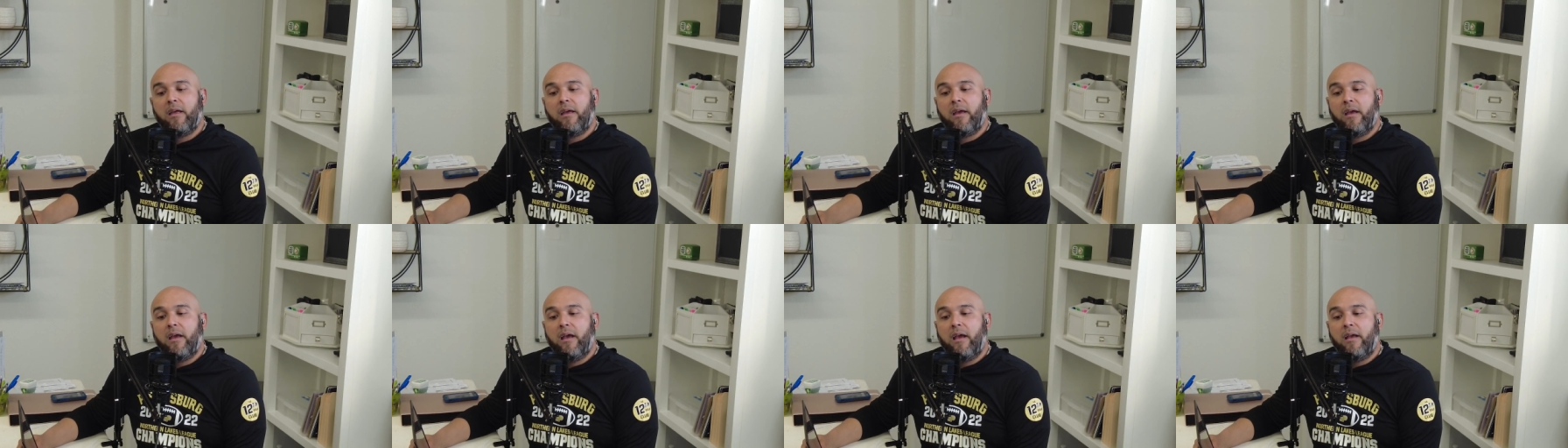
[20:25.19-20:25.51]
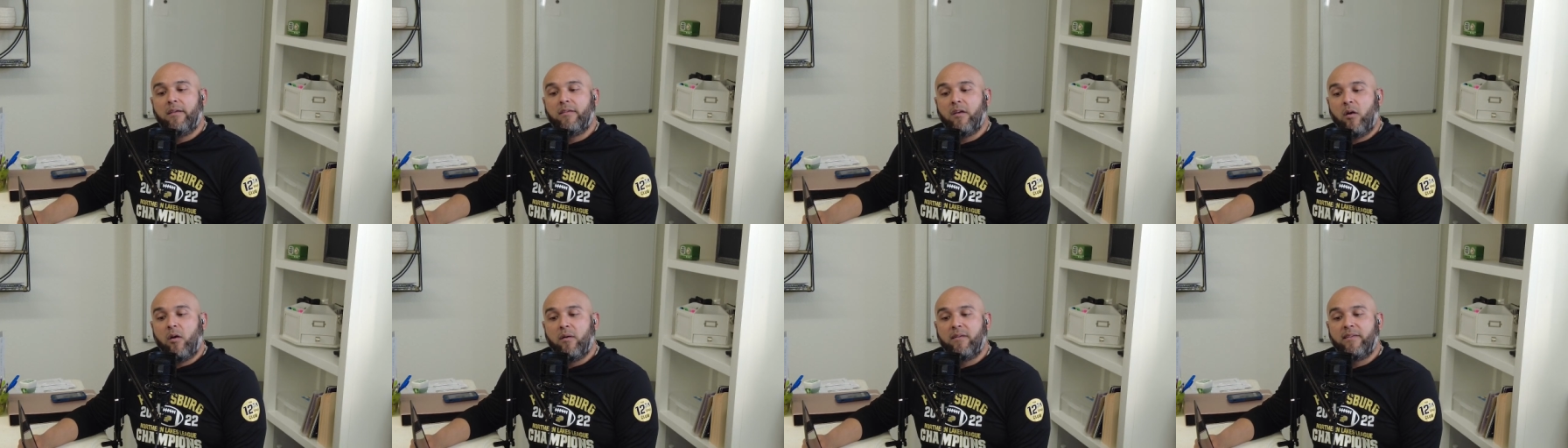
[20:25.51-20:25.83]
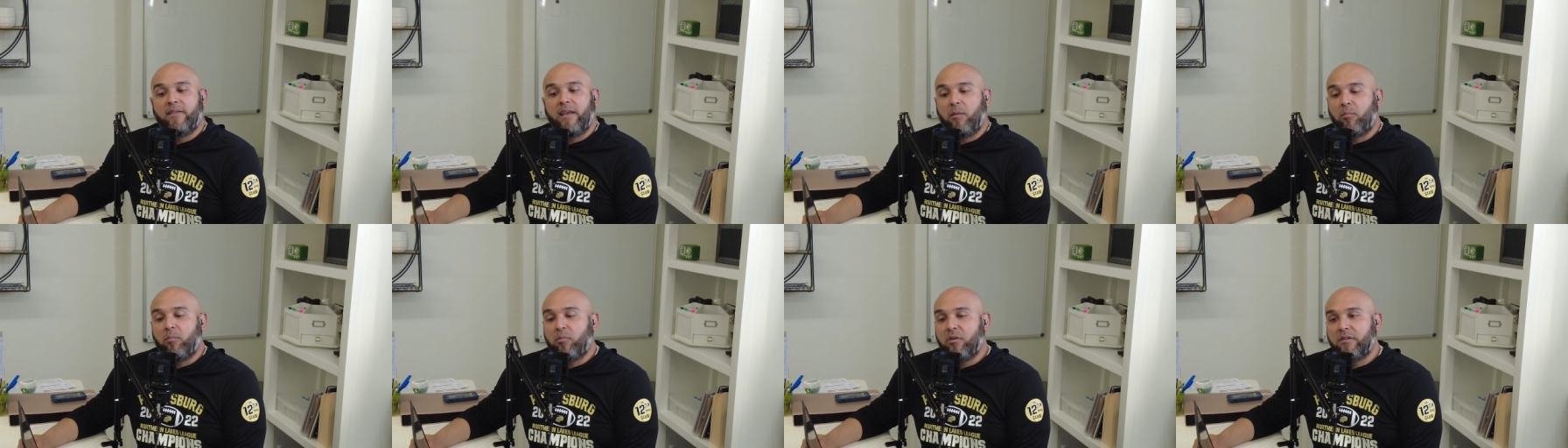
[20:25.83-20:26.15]
as always, I
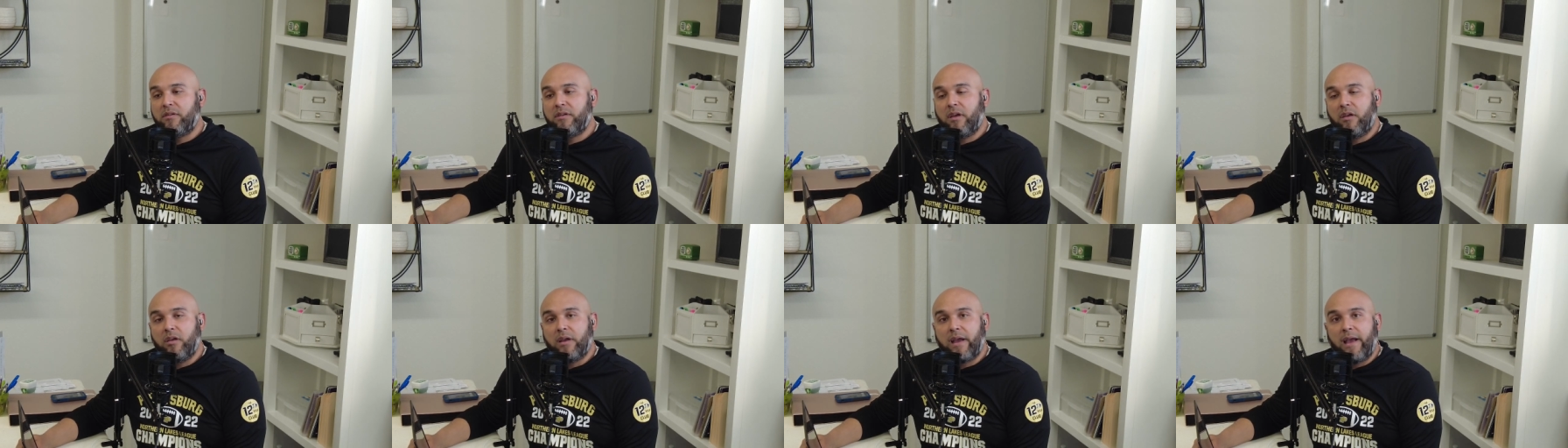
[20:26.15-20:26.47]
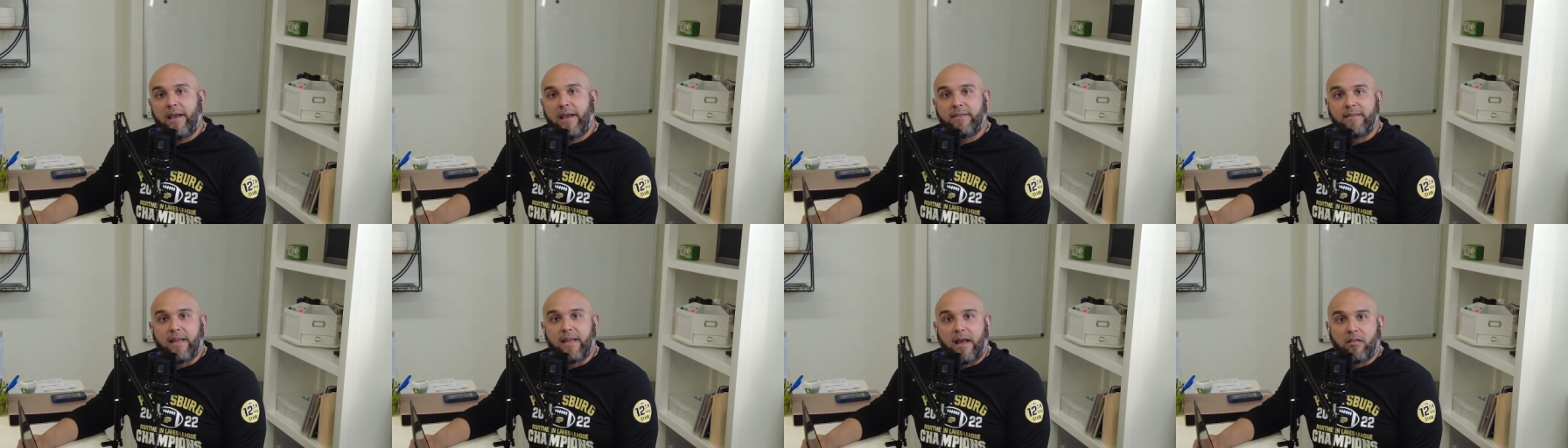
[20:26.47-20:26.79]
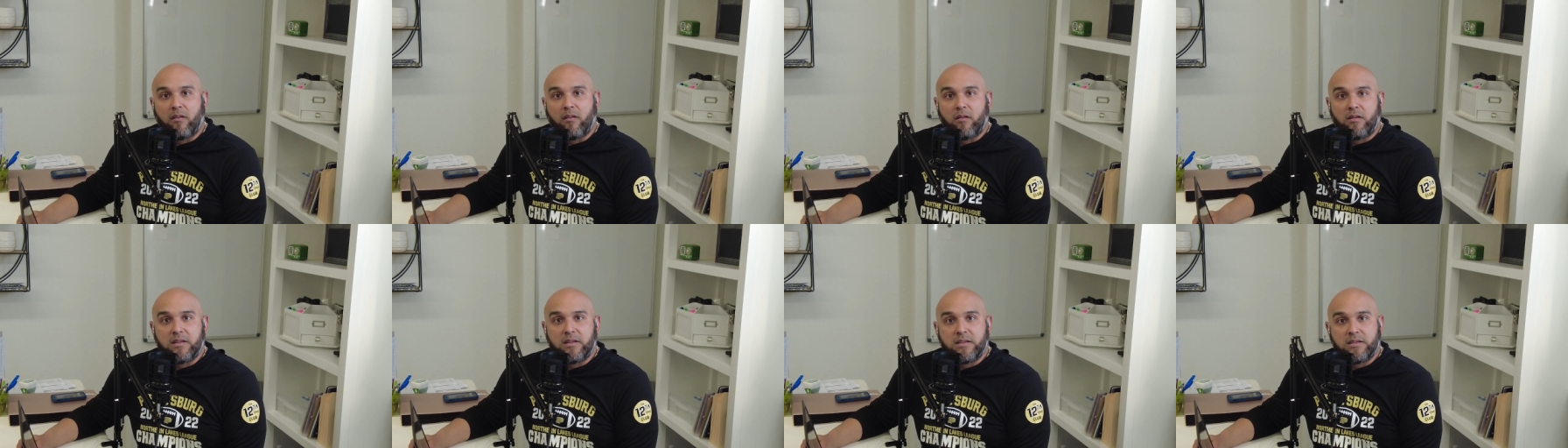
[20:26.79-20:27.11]
appreciate you guys
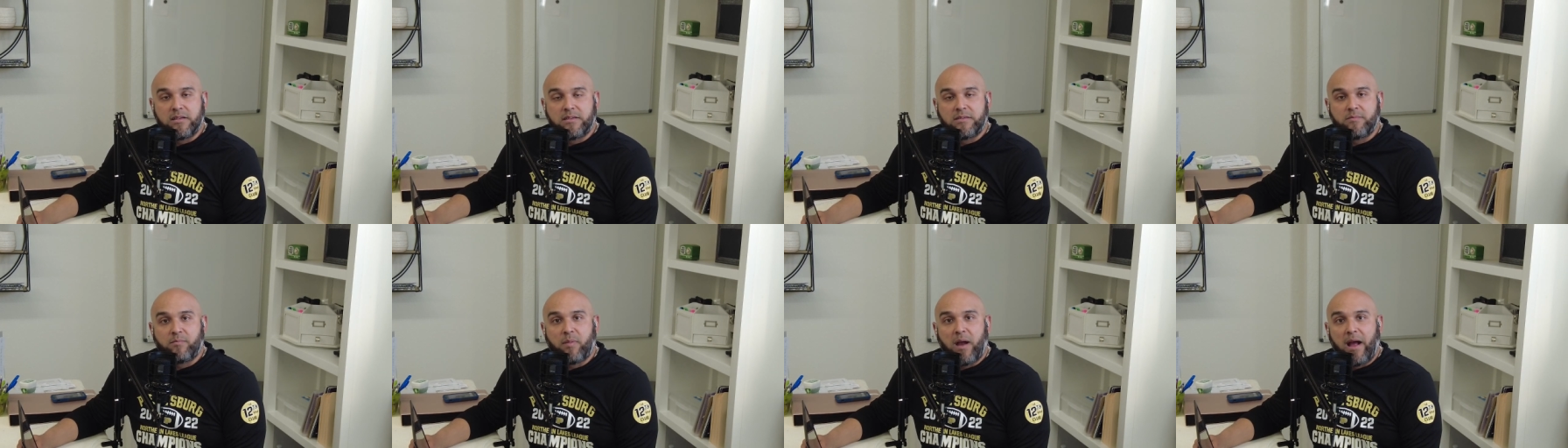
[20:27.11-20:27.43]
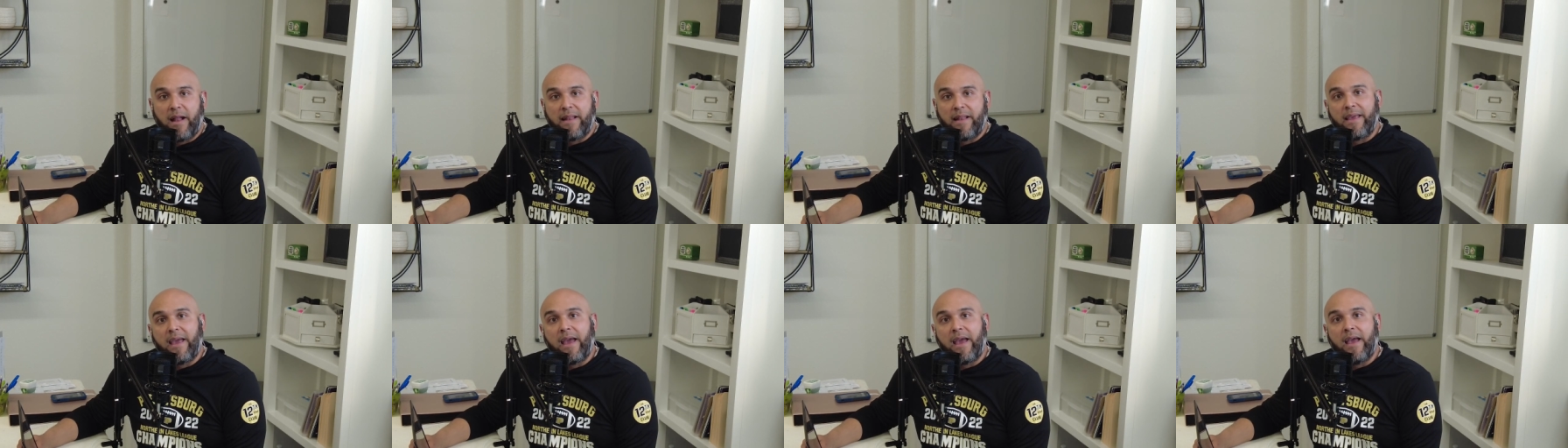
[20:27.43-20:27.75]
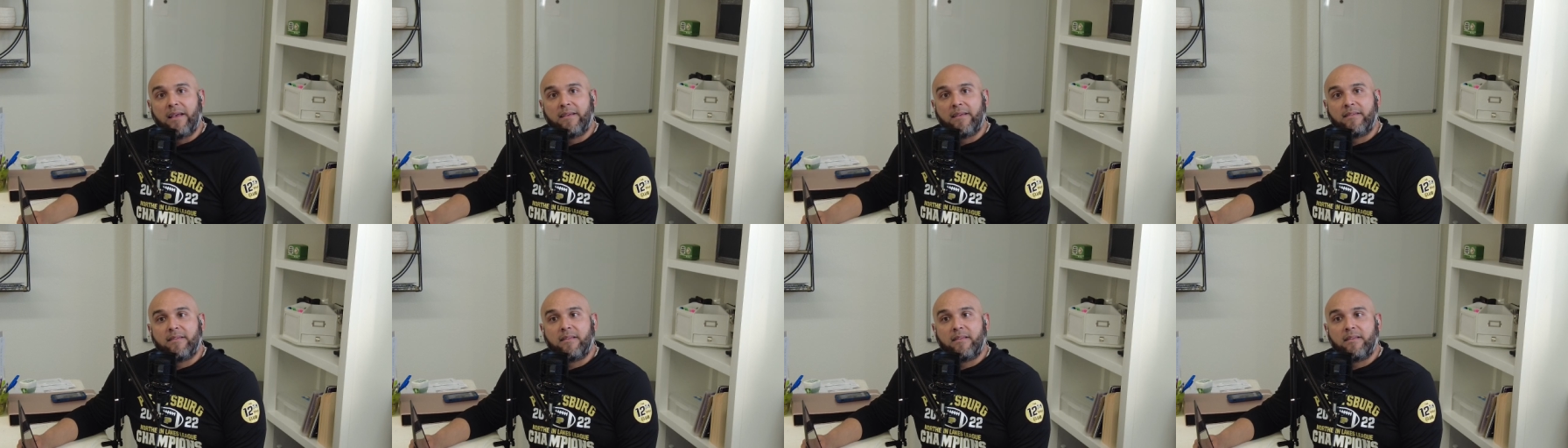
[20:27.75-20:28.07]
downloading this
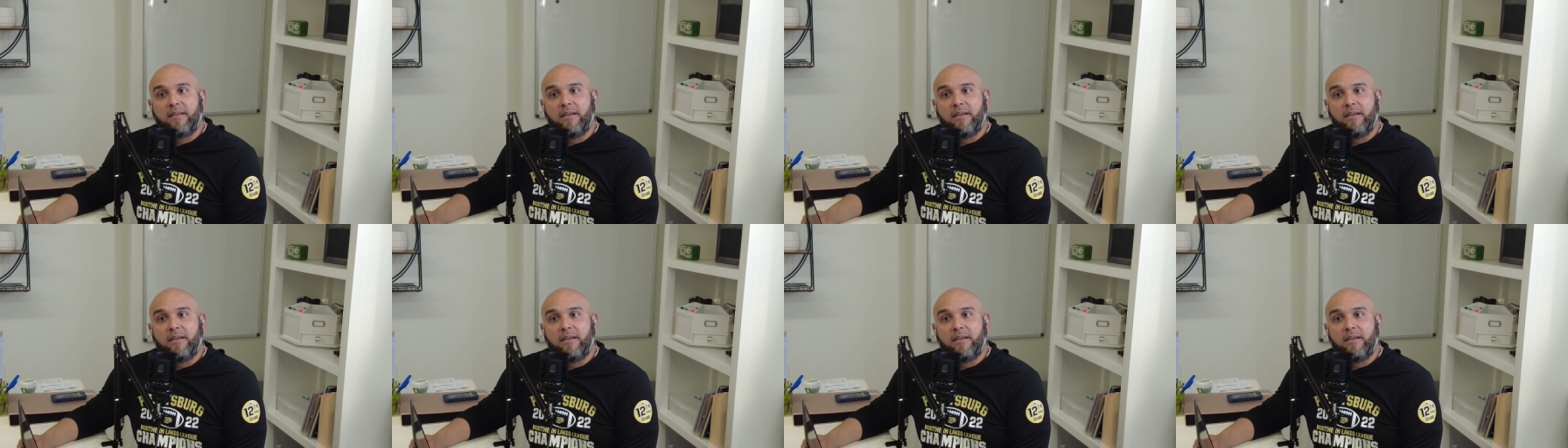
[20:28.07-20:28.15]
podcast.